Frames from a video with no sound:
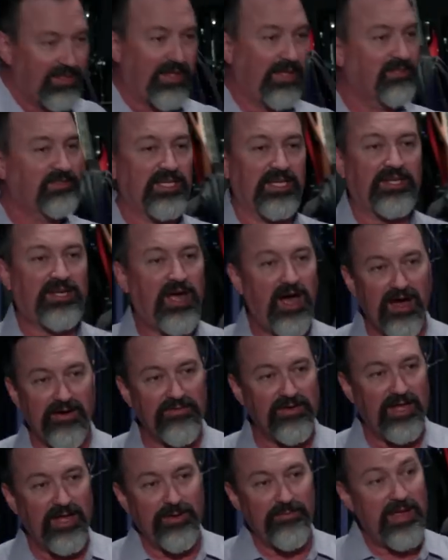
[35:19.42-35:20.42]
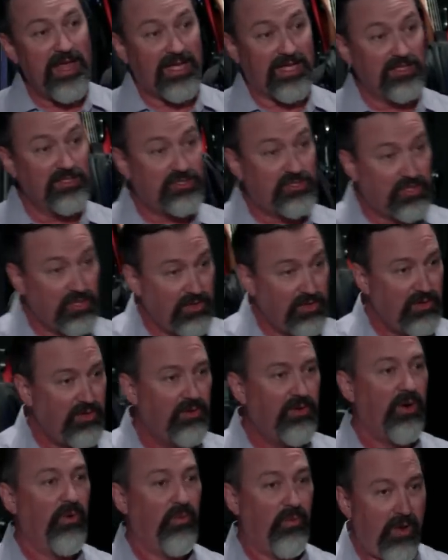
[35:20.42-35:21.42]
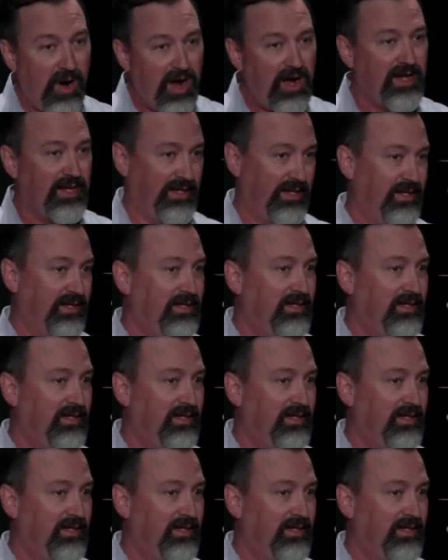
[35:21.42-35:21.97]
if there's a covenant making two one.